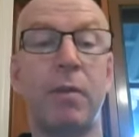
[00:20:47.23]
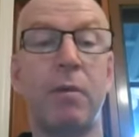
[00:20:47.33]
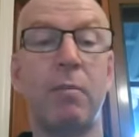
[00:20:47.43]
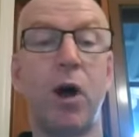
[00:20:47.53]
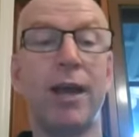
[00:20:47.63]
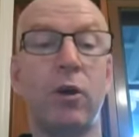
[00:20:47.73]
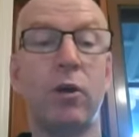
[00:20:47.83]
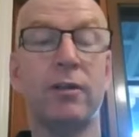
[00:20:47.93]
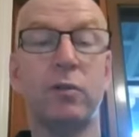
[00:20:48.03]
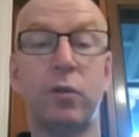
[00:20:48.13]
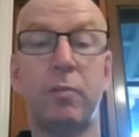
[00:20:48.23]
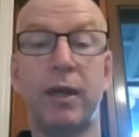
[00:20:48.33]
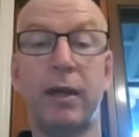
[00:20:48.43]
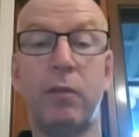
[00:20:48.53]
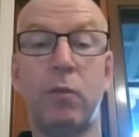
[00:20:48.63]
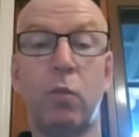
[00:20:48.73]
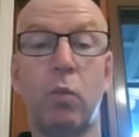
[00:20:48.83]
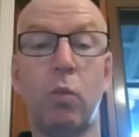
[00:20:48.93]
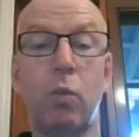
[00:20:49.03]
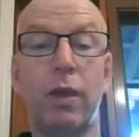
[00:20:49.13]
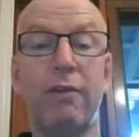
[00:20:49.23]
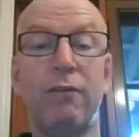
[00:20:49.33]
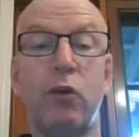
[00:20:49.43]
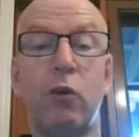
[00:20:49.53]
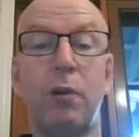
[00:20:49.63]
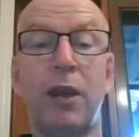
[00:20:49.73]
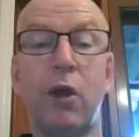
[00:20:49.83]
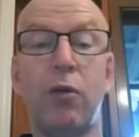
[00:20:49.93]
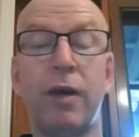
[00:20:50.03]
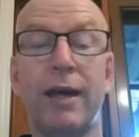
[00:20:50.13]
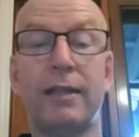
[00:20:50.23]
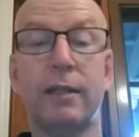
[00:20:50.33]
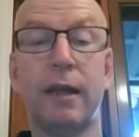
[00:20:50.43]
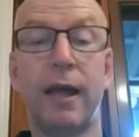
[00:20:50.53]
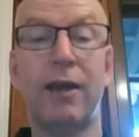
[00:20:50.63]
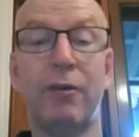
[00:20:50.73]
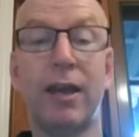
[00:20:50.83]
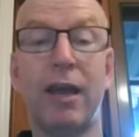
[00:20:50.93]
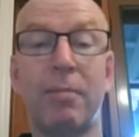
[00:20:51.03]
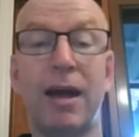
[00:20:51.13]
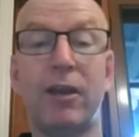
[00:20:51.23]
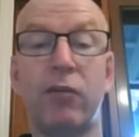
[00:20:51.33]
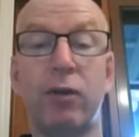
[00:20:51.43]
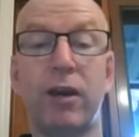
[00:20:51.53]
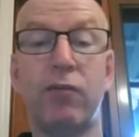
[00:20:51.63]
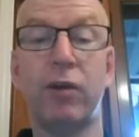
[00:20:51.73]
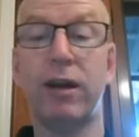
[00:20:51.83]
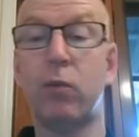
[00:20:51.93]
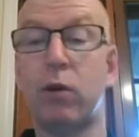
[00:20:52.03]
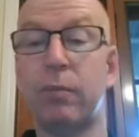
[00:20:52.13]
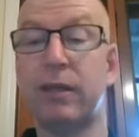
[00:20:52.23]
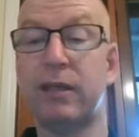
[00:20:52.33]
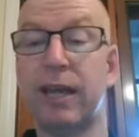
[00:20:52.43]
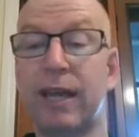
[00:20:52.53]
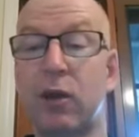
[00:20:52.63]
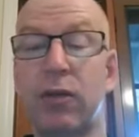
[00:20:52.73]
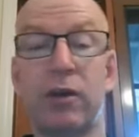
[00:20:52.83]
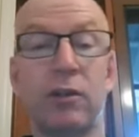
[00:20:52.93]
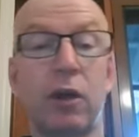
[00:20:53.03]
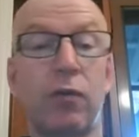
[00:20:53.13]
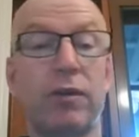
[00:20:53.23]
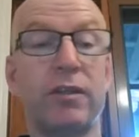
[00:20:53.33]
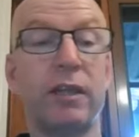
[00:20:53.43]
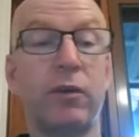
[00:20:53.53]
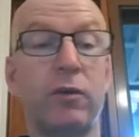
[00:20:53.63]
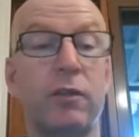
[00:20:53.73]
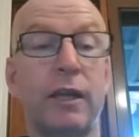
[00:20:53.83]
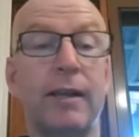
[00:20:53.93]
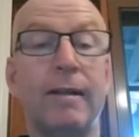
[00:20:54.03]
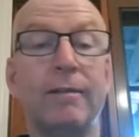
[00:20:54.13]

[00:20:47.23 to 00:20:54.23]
My guidance would be, if you're below that 100K mark, you really want to be taking on those low risk deals.